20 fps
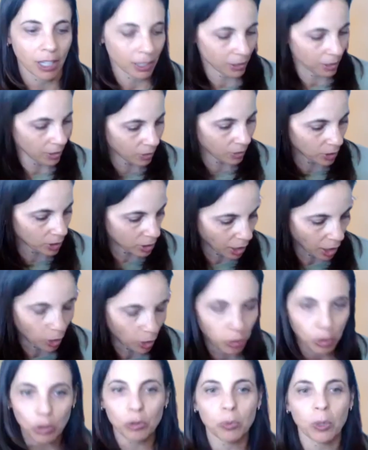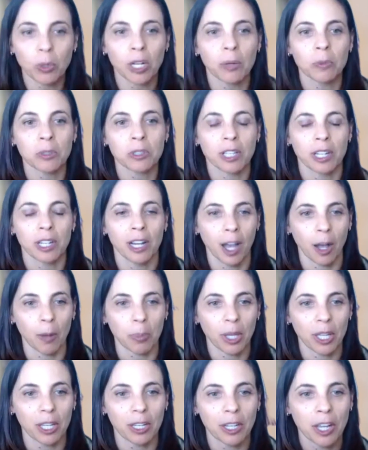they even scheduled when it was going to
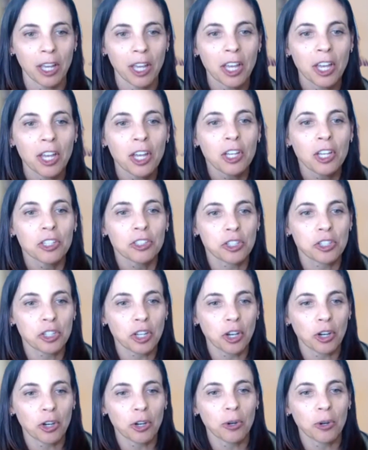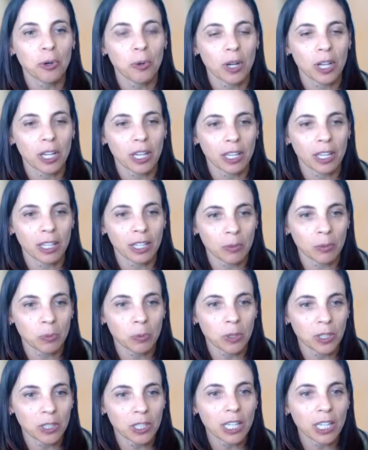happen. So it
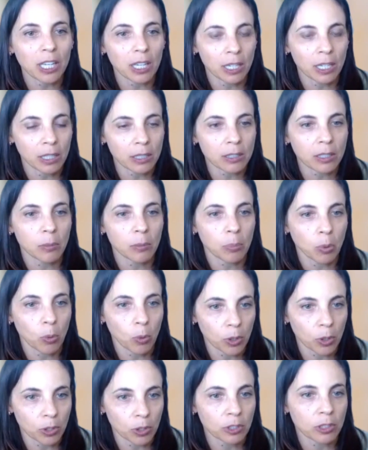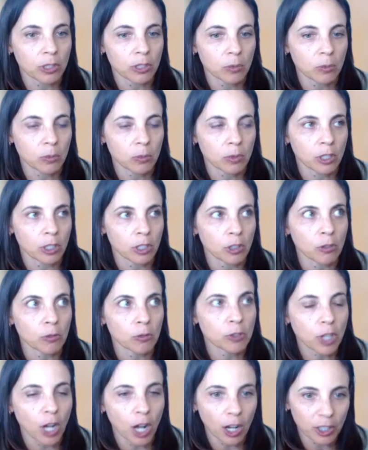really is important that
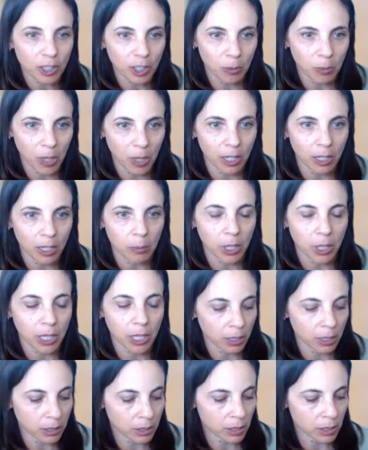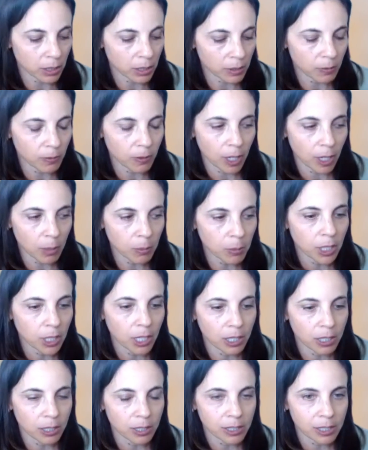you've documented, because this
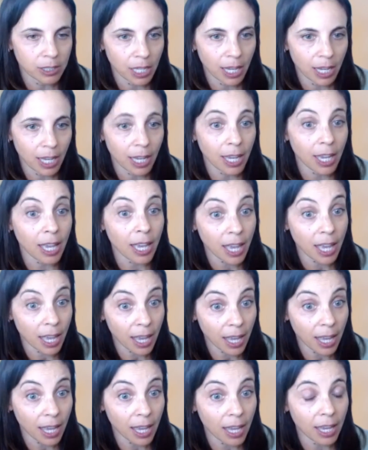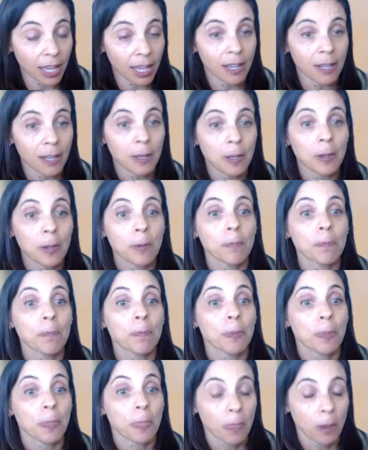family could say, hey,
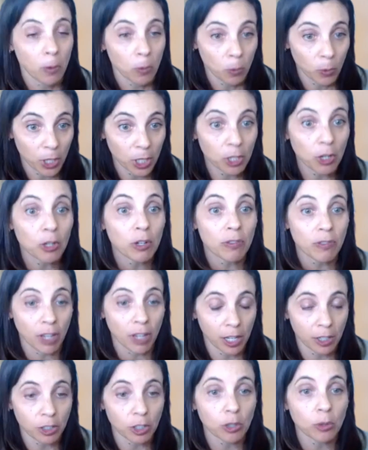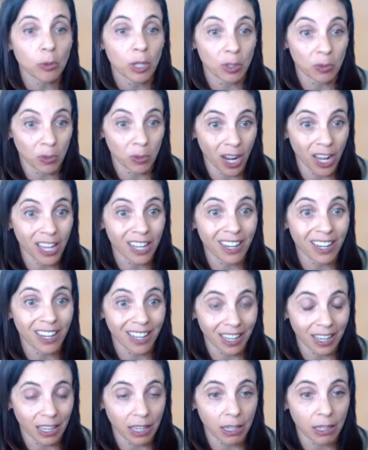we notified you in
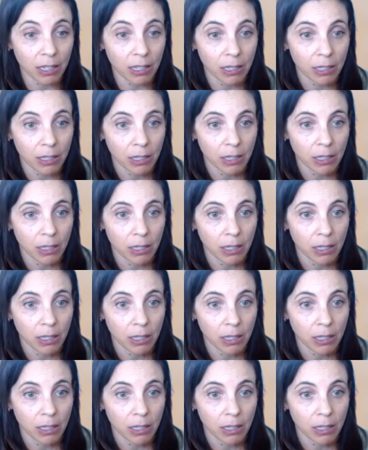writing,